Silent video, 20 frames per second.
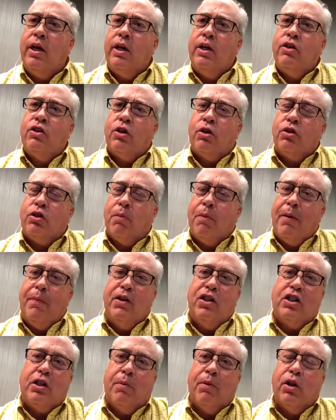So maybe
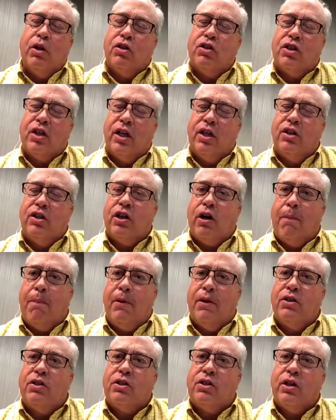some of those things help
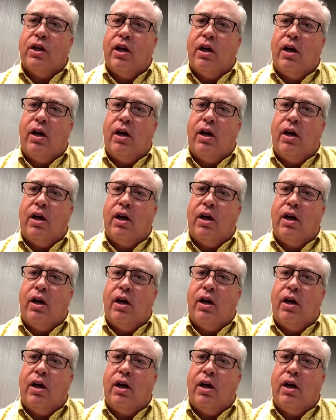us